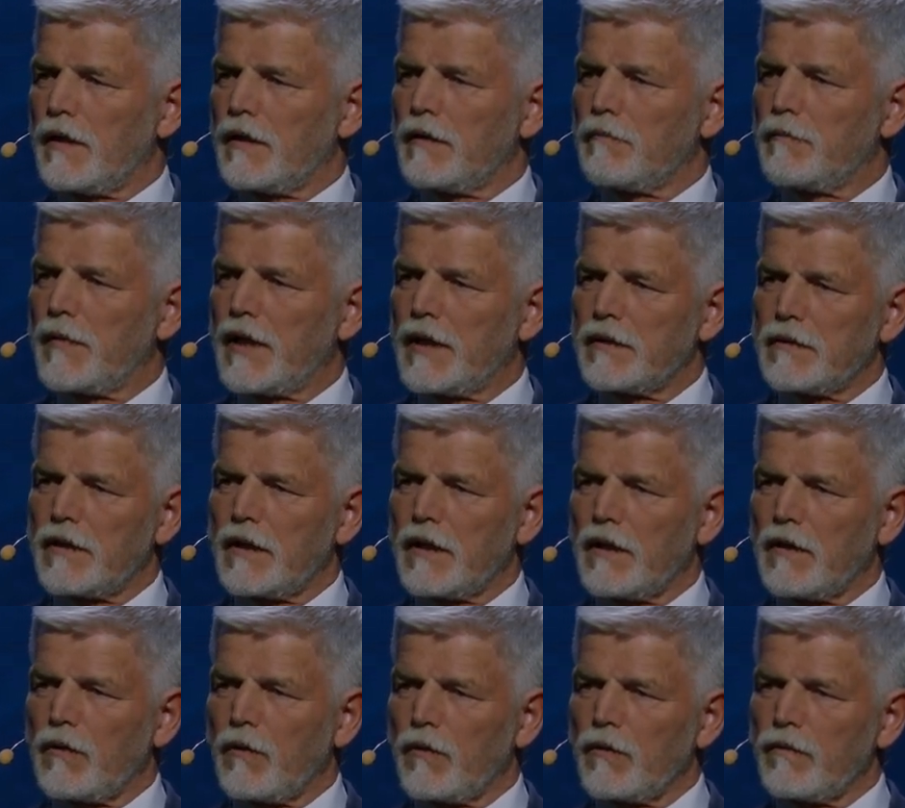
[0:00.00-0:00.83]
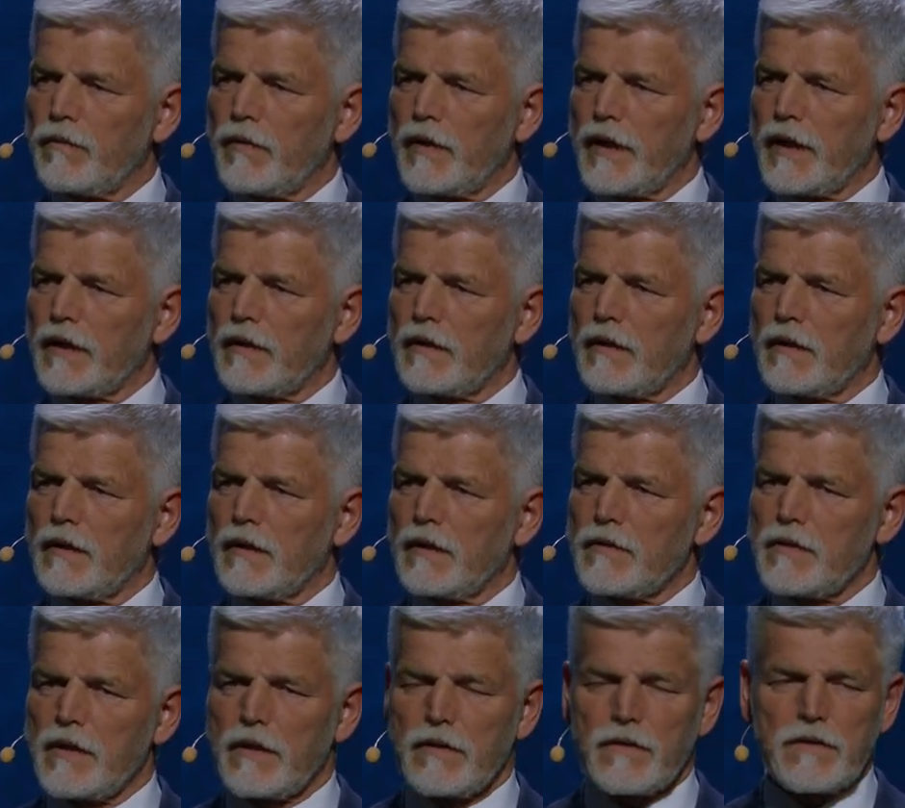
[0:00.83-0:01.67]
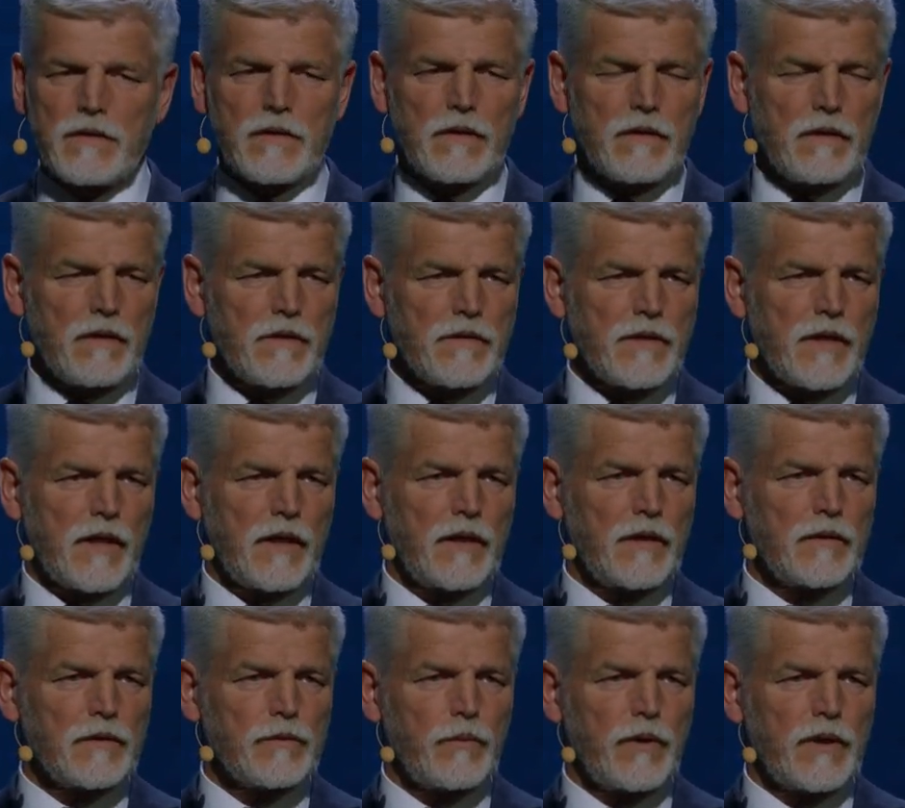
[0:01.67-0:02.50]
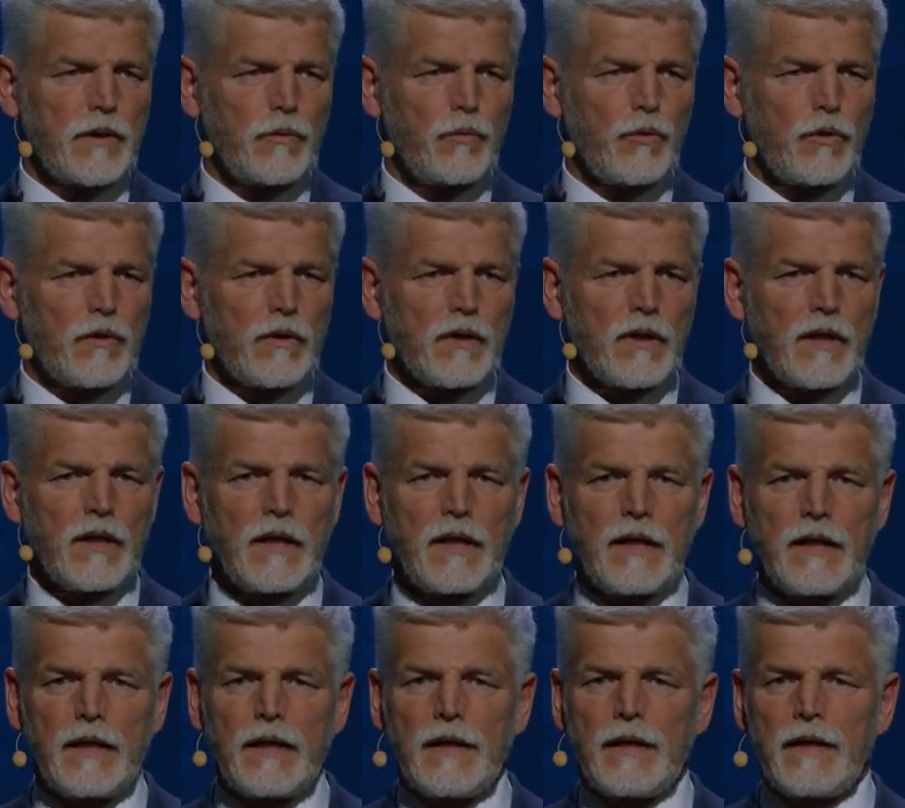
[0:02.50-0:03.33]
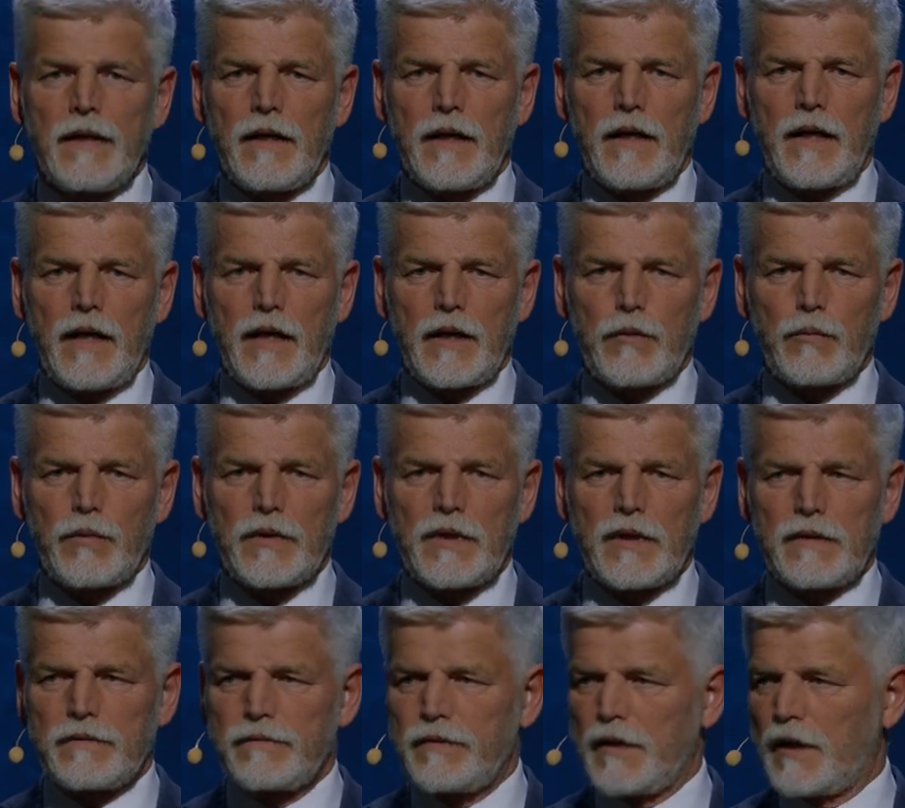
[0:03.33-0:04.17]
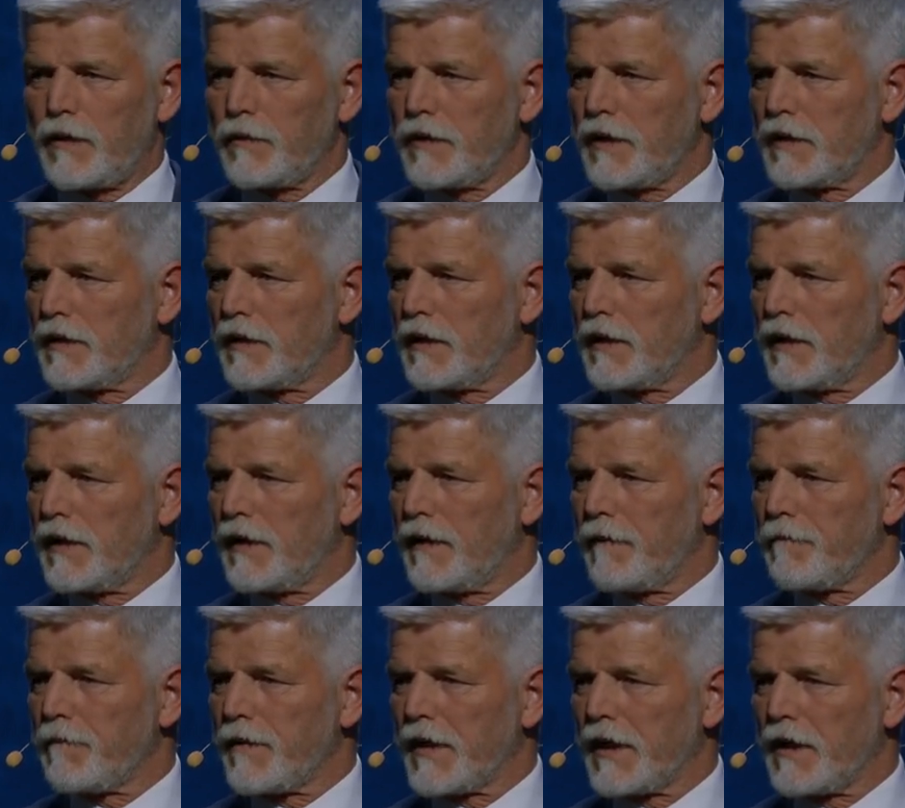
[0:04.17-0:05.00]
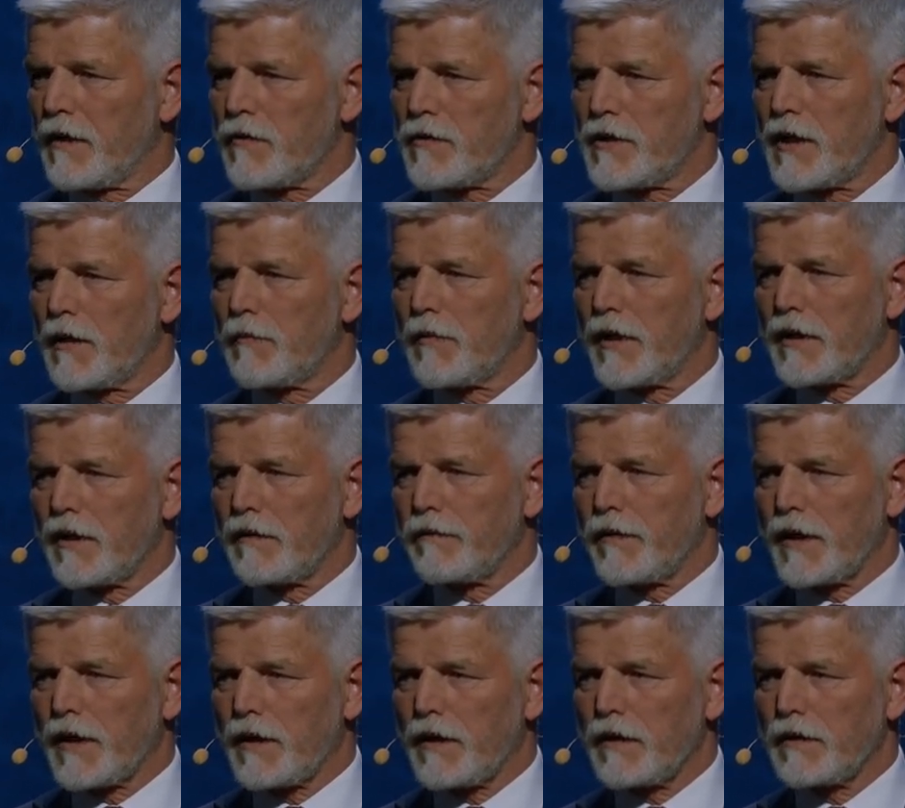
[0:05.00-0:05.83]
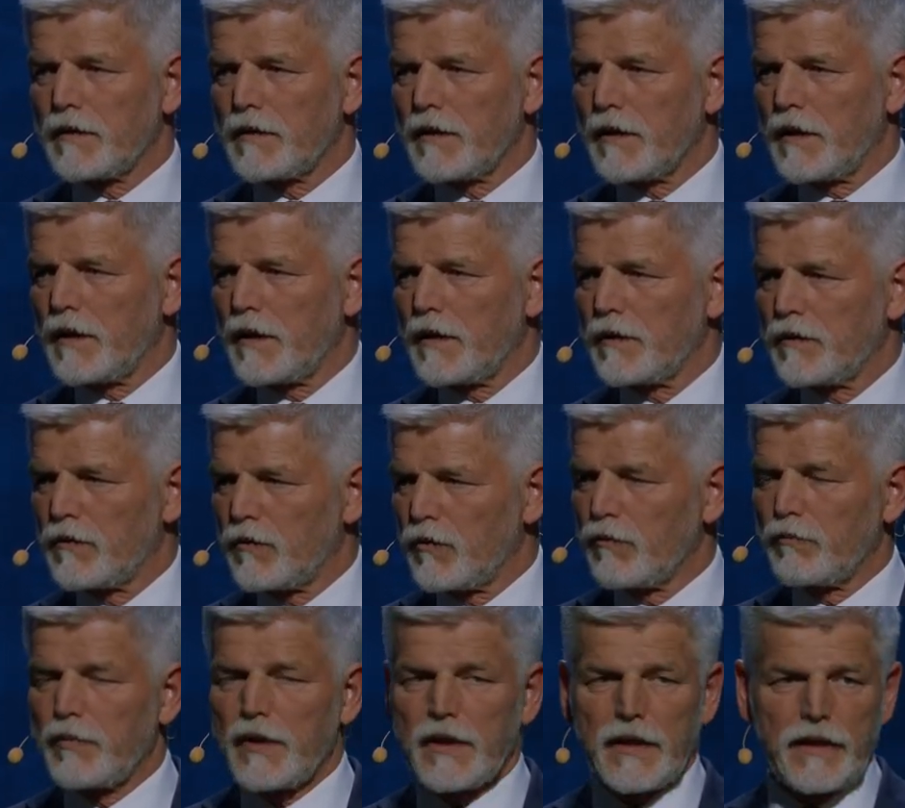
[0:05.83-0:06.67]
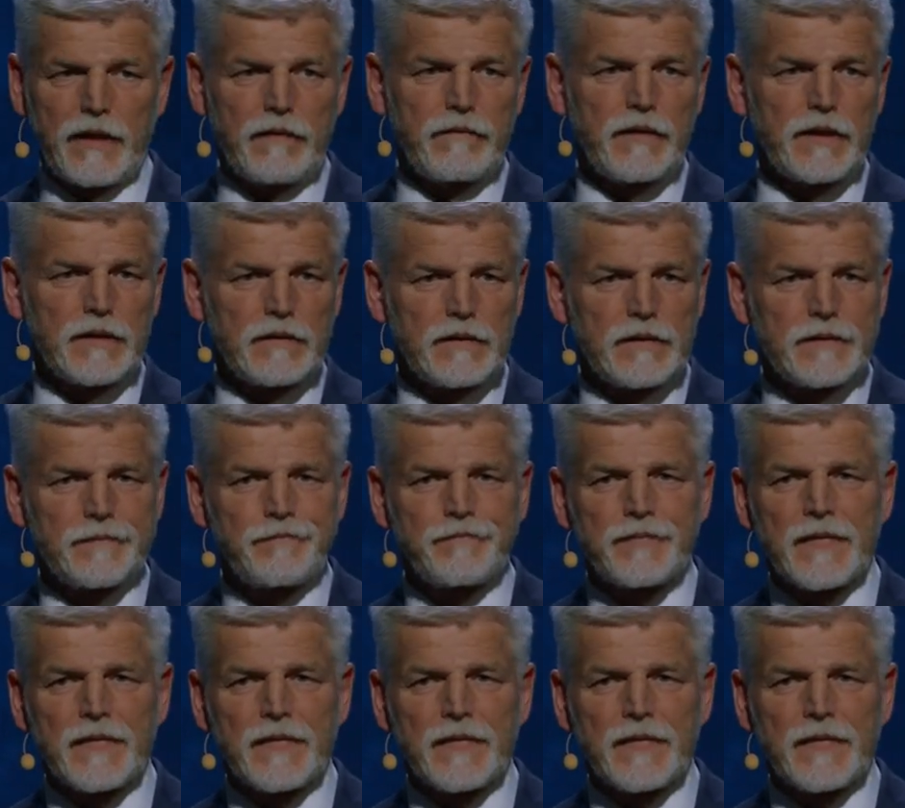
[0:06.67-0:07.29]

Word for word: military conflict since the Second World War, I would have found it um, extremely difficult to believe it.